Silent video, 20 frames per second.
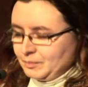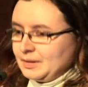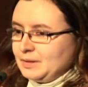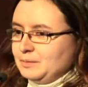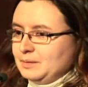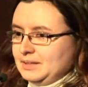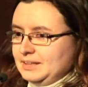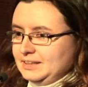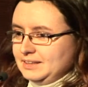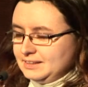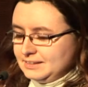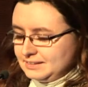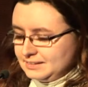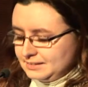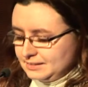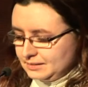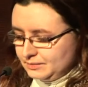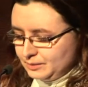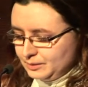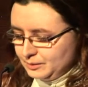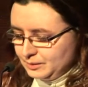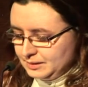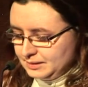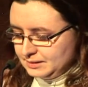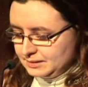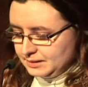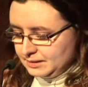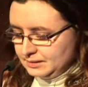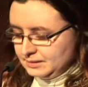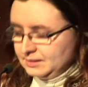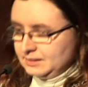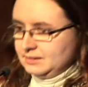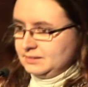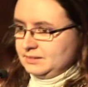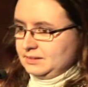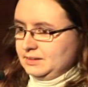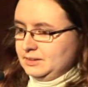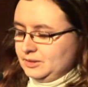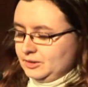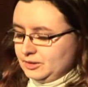Well, as Sarah-Louise said, these
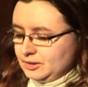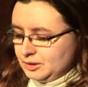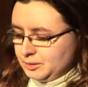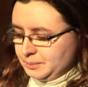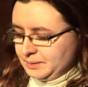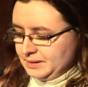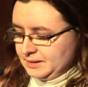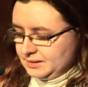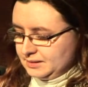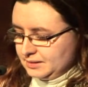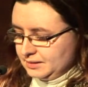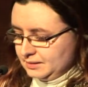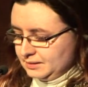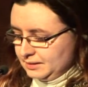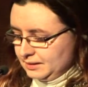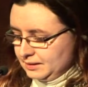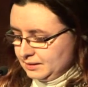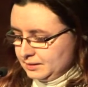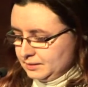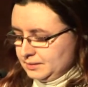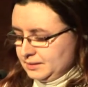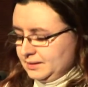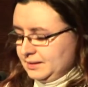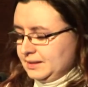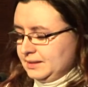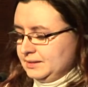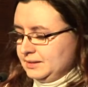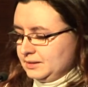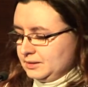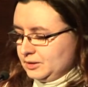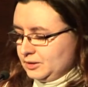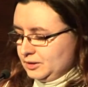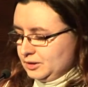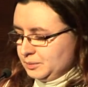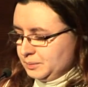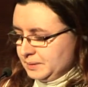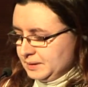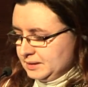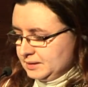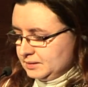acknowledgments and land
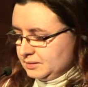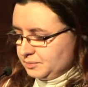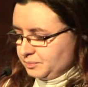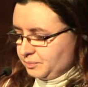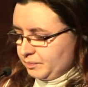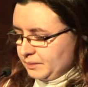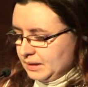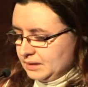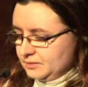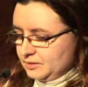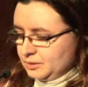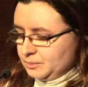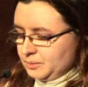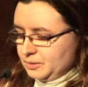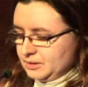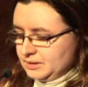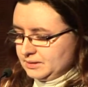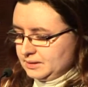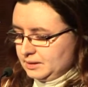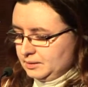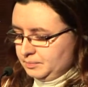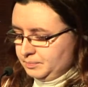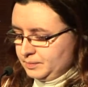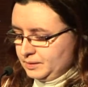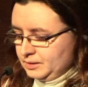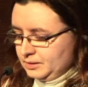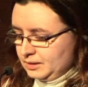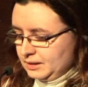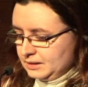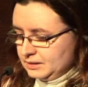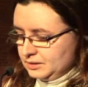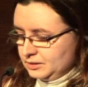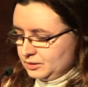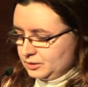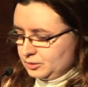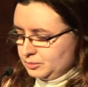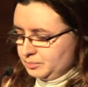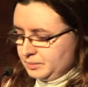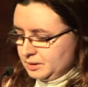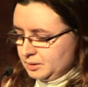acknowledgments are a small step in a larger
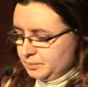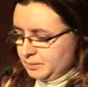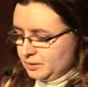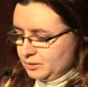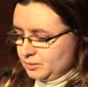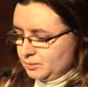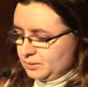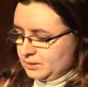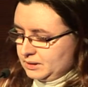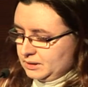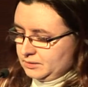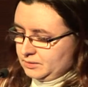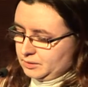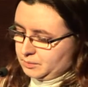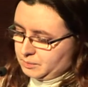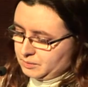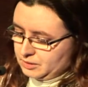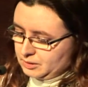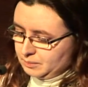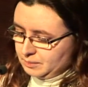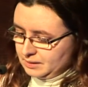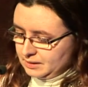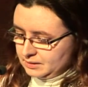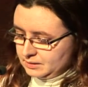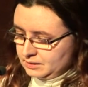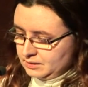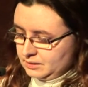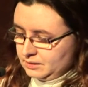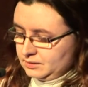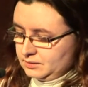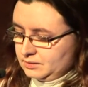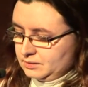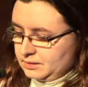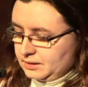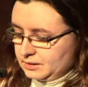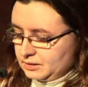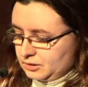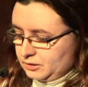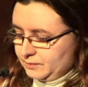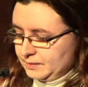commitment to take responsibility in the
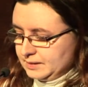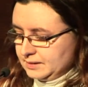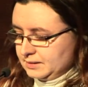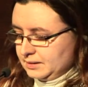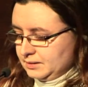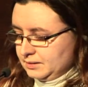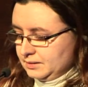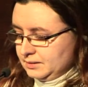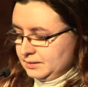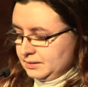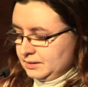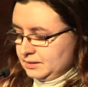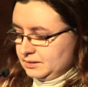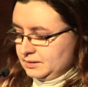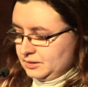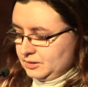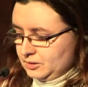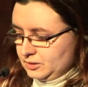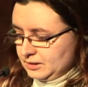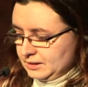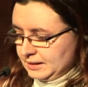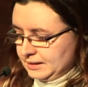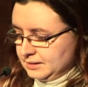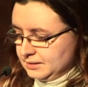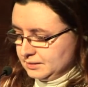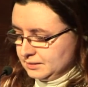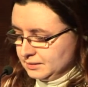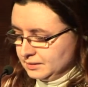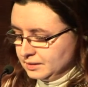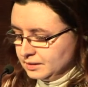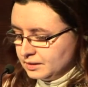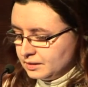task of unsettling and decolonizing,